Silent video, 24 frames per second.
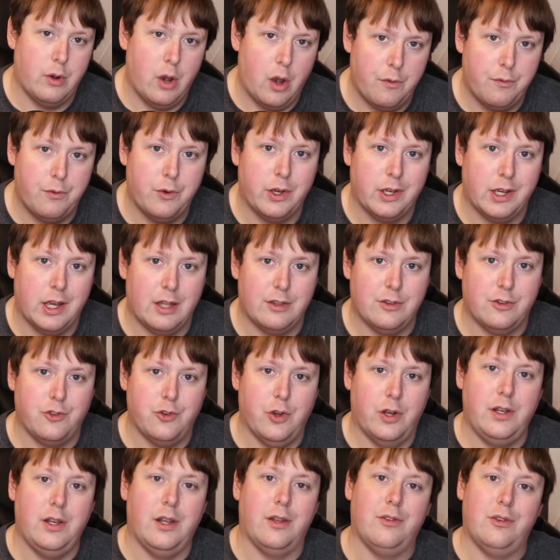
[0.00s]
Hopefully you guys
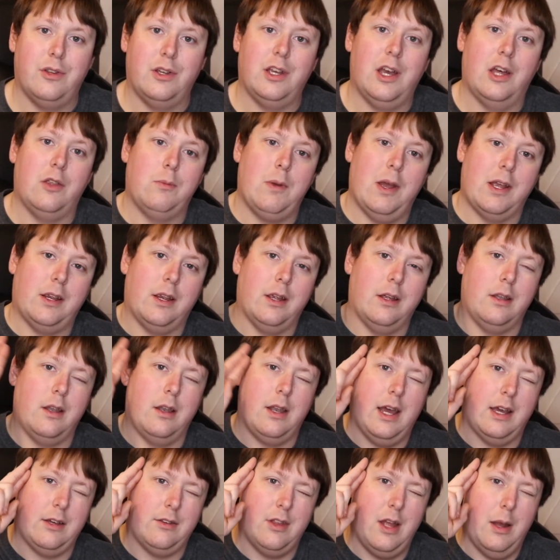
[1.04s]
enjoyed, and I'll see you guys back here in
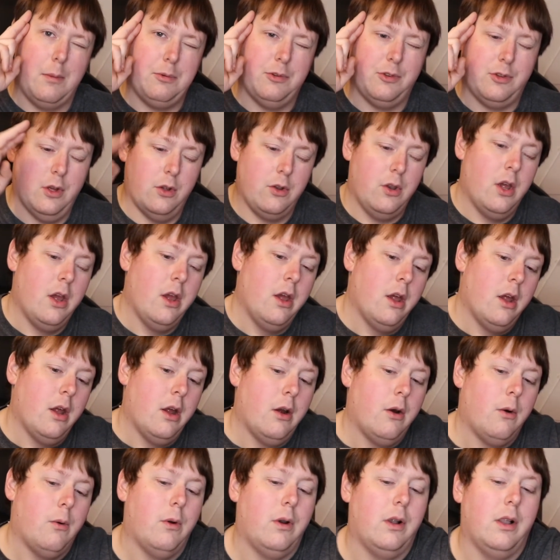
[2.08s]
the next episode.
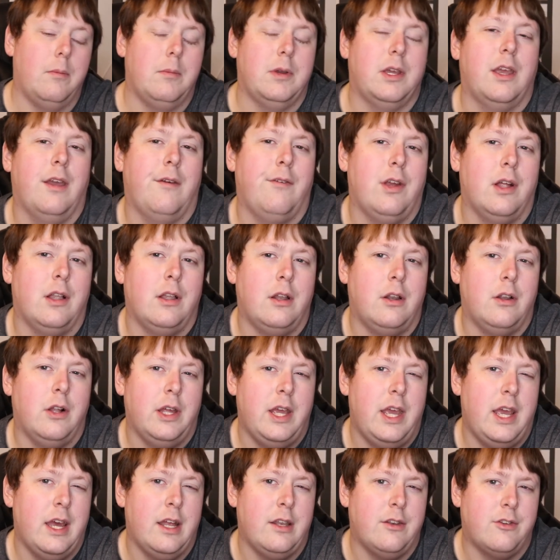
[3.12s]
Where let me give you a little
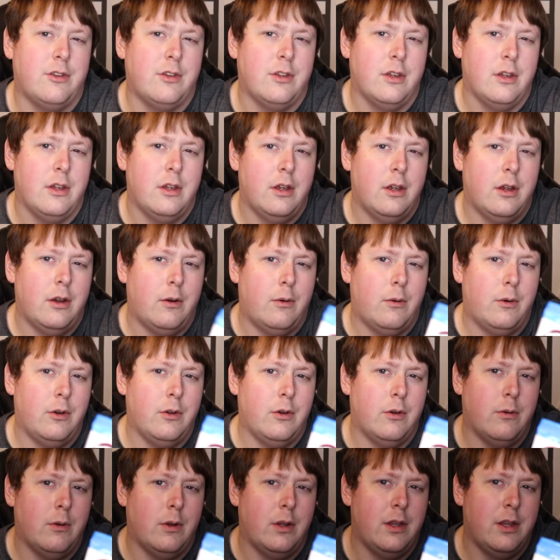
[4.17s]
hint. We're
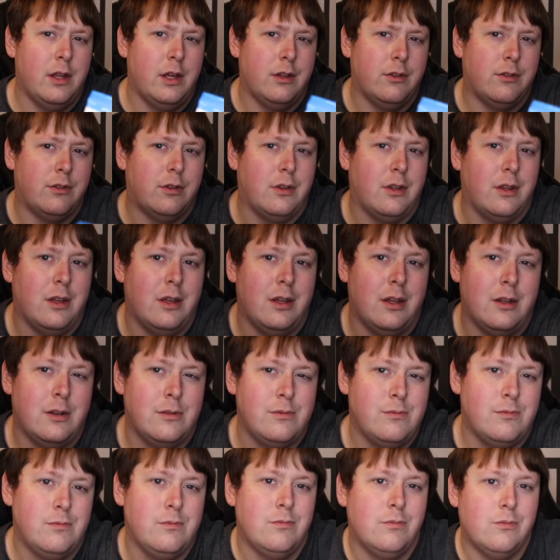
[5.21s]
doing one of these.
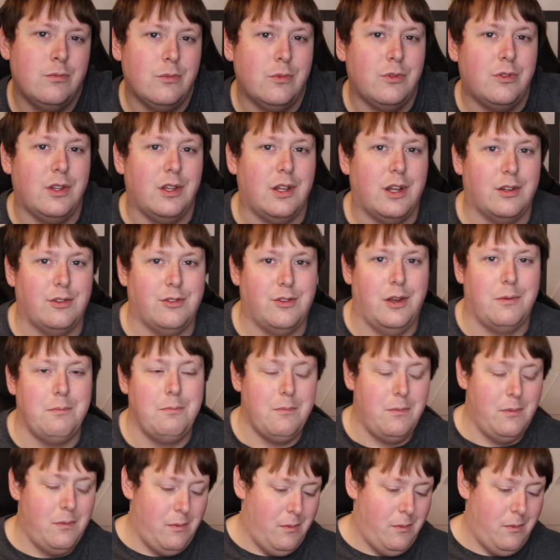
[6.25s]
See you next time.